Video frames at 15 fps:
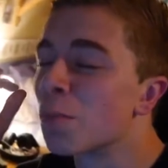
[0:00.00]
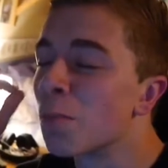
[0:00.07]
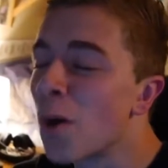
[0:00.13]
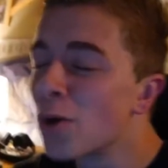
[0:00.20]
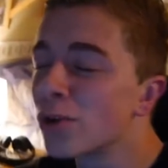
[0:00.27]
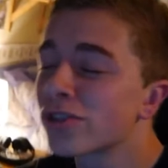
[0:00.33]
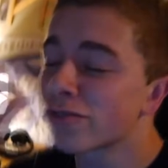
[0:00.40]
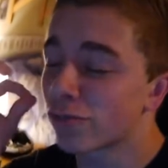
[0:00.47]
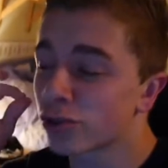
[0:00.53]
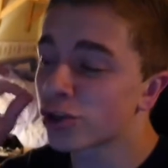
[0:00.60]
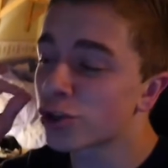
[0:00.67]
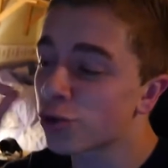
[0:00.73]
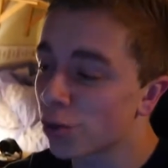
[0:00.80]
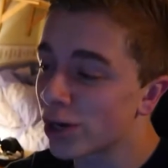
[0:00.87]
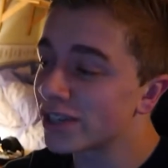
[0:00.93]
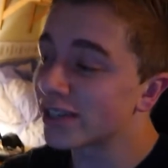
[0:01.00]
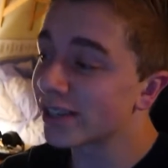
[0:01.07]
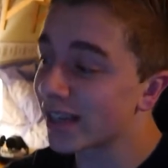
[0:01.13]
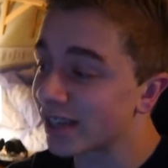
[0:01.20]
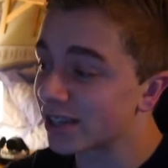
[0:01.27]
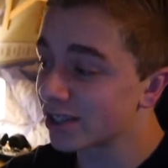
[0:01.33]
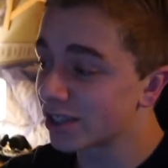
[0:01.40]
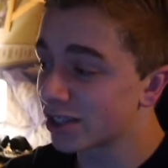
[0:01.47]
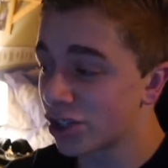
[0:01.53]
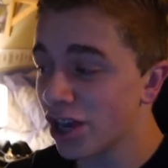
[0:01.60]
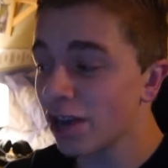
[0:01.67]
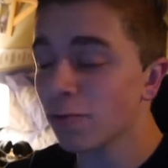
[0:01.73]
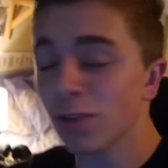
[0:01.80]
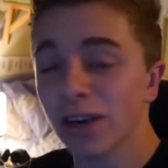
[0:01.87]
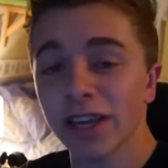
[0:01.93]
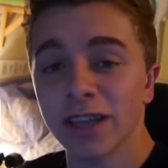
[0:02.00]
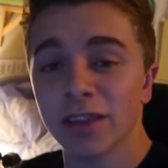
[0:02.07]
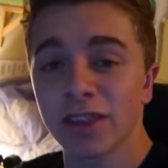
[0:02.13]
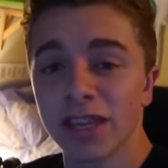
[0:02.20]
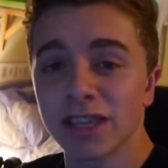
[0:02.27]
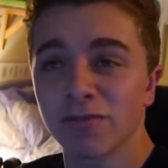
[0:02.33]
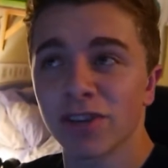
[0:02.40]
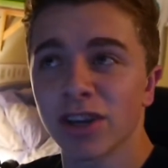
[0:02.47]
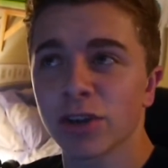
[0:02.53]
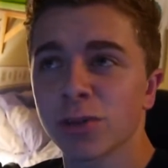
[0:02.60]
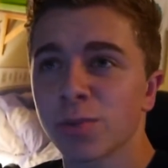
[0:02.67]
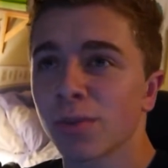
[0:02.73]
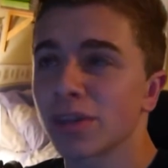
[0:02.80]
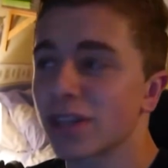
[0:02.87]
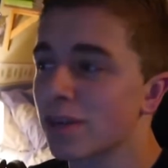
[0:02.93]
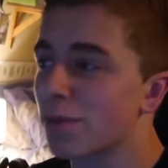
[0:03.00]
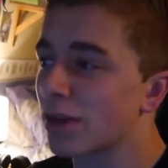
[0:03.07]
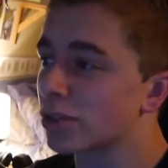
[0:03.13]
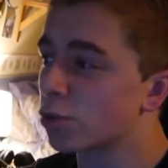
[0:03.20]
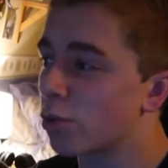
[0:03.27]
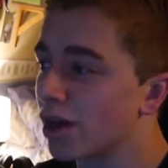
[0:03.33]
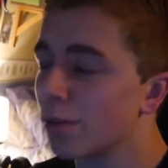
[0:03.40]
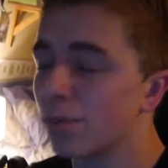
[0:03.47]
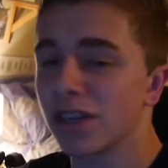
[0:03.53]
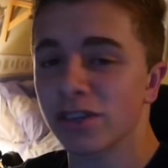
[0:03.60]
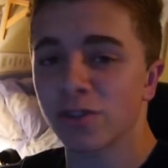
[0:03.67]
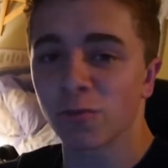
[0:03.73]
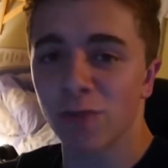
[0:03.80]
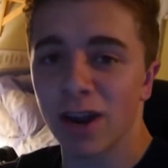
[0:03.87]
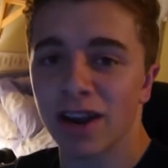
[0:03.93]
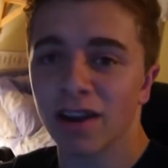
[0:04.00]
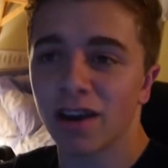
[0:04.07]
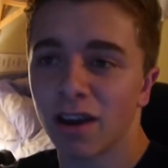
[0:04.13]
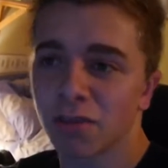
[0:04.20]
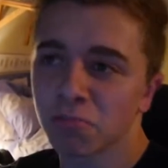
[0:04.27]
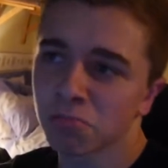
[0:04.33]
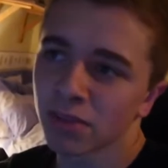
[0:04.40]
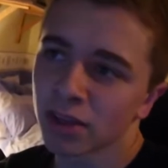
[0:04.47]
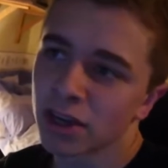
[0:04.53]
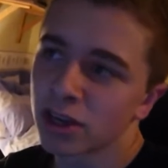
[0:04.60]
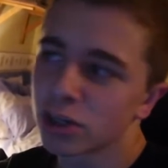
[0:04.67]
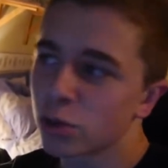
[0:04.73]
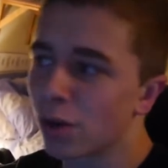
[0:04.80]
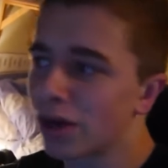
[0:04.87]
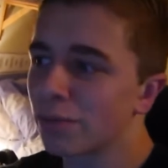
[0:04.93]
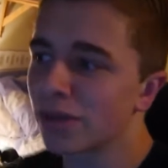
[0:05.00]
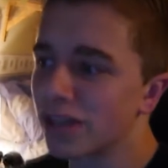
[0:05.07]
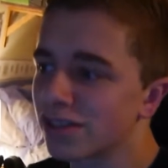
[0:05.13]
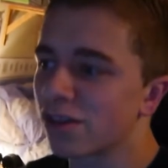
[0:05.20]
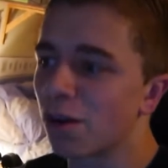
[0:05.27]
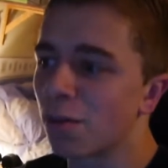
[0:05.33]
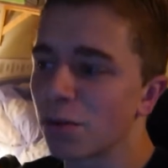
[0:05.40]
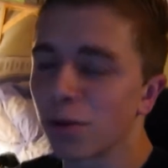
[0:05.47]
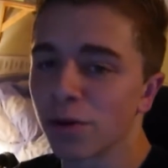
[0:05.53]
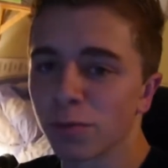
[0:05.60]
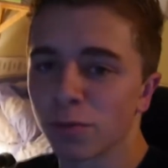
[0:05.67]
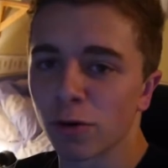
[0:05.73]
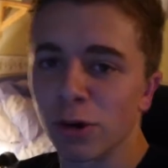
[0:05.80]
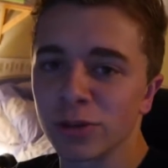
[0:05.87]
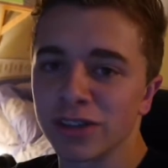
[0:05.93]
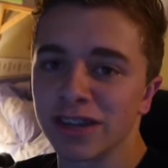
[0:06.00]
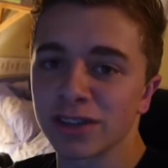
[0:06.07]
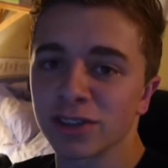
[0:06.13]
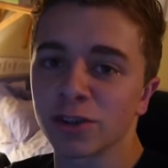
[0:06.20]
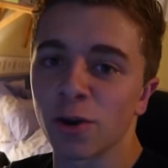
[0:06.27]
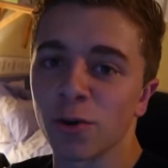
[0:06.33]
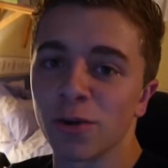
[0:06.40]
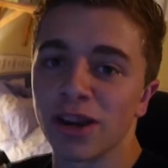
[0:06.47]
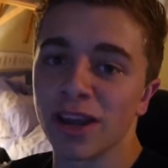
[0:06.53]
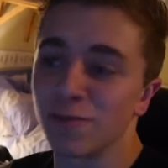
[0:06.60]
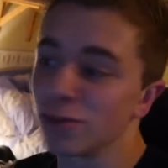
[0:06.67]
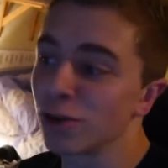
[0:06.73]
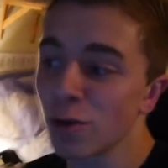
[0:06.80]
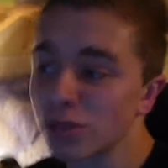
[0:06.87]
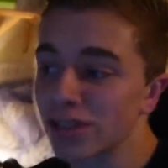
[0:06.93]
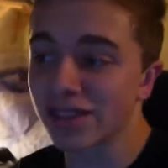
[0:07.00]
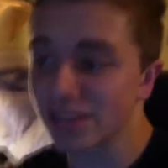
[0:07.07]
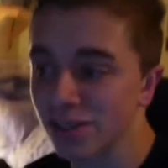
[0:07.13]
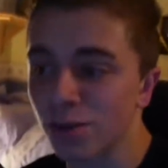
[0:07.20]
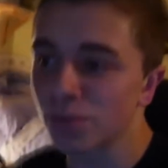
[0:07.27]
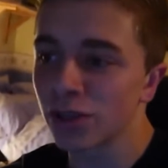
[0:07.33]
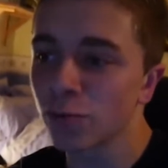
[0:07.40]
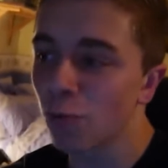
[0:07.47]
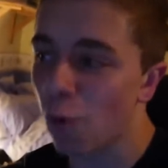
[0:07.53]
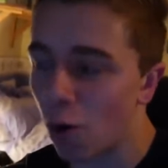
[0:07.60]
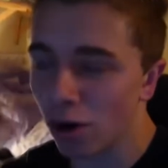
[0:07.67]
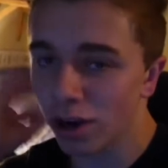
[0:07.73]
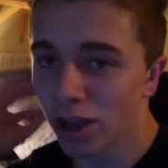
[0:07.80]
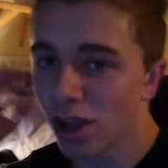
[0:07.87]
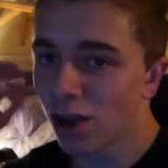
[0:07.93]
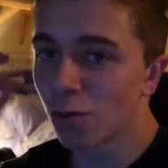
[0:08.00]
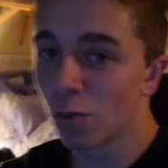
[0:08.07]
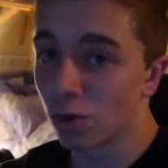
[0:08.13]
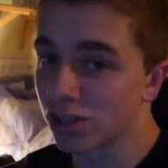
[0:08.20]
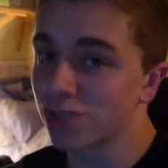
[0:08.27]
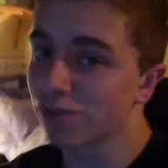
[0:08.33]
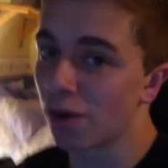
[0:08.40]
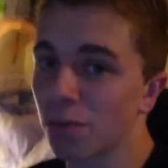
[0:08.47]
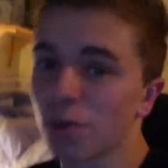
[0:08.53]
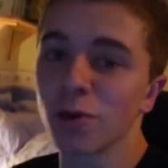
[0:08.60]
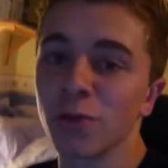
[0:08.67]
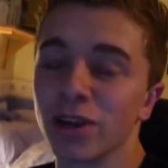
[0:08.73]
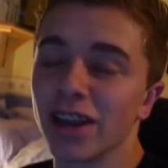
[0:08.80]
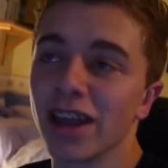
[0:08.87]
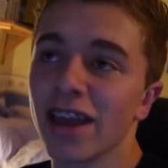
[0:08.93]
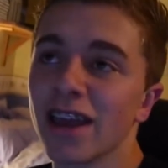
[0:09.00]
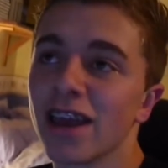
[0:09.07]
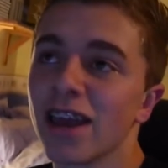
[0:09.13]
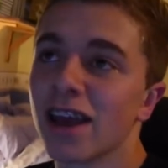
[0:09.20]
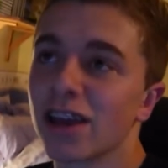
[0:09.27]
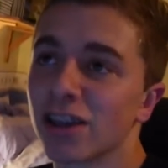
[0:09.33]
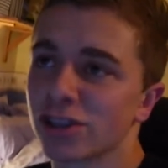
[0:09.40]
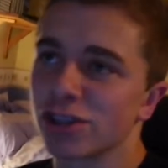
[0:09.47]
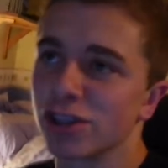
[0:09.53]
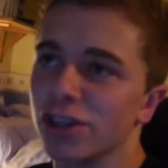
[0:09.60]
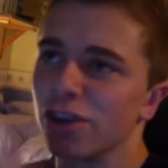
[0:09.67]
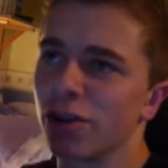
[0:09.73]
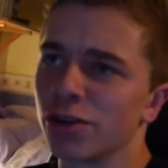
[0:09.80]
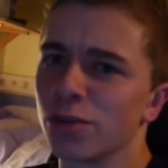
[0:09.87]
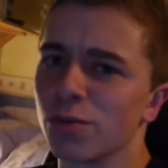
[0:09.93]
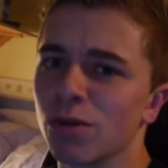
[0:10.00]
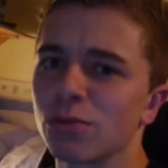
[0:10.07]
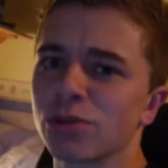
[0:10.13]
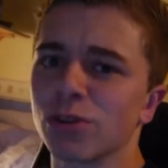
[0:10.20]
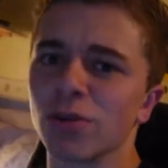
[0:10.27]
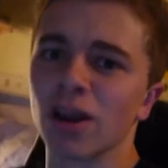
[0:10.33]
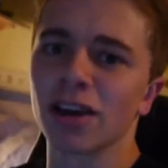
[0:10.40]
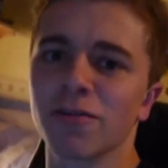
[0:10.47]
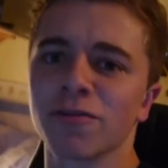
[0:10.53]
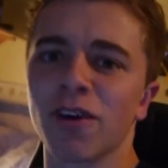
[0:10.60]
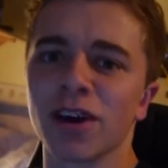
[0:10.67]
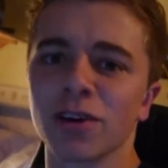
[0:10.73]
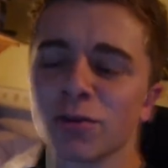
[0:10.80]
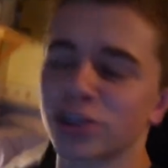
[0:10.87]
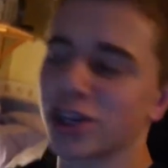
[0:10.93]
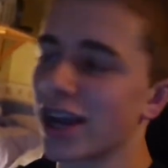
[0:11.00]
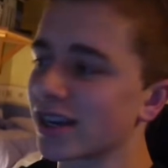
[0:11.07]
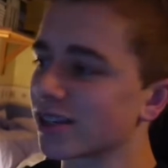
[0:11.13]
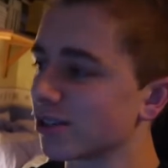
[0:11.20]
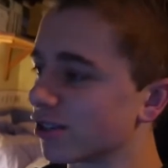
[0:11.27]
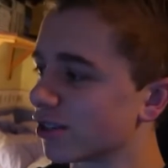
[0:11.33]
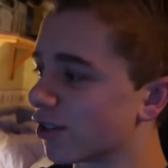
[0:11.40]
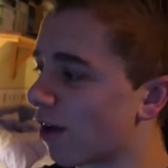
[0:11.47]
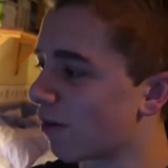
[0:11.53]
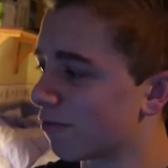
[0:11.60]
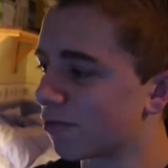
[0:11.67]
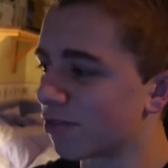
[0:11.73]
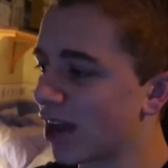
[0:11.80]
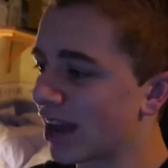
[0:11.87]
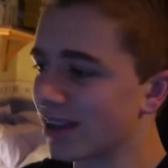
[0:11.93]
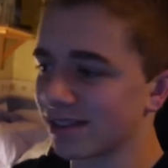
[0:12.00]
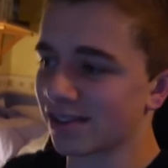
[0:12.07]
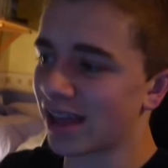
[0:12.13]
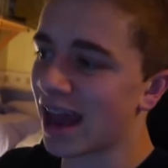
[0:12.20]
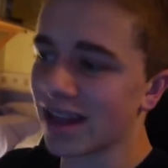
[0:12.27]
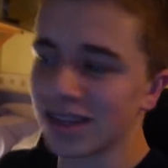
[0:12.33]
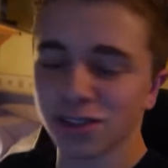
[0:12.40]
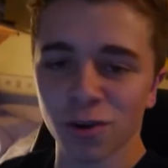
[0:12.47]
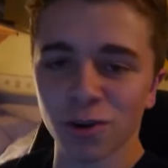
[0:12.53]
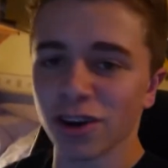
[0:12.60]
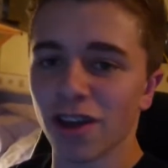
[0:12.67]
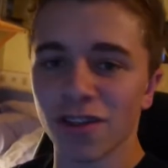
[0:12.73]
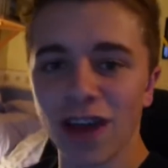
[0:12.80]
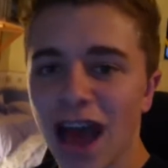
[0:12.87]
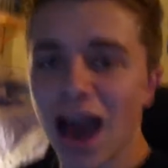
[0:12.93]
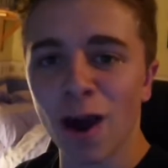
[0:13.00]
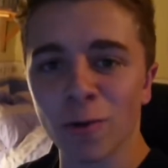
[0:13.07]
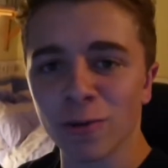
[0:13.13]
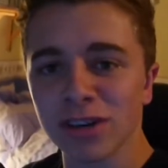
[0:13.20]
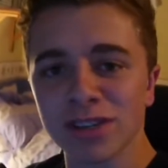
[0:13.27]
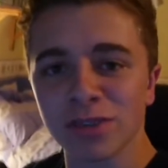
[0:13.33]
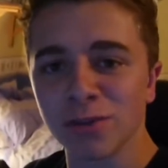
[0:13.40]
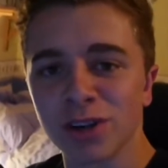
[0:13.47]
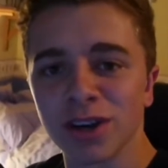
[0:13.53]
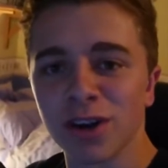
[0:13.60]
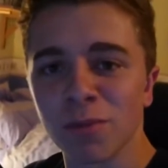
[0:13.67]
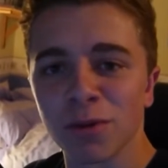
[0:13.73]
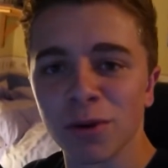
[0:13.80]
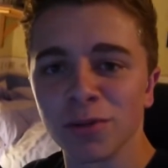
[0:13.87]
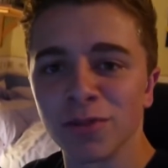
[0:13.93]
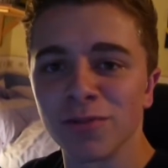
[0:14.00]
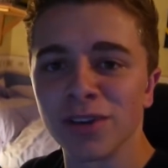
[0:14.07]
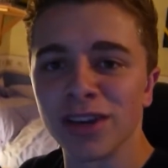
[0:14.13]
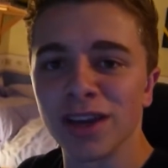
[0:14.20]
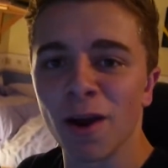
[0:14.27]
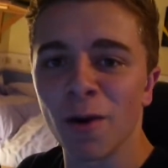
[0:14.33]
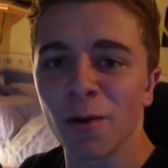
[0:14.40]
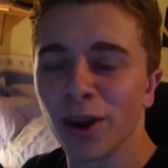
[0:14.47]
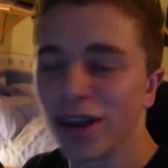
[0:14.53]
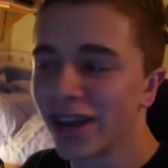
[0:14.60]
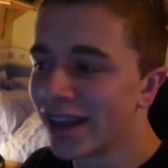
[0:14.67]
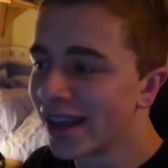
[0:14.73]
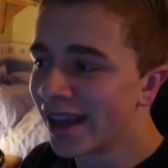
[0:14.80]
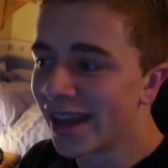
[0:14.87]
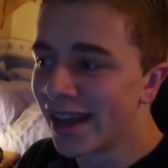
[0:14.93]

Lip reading: the most frustrating thing, because generally these videos probably take about 20 minutes to render, 20 minutes to upload and process, so if you notice there's something wrong once you've uploaded it, because, you know, you will do, like, final checks and stuff, that adds on another hour until you can upload the video, and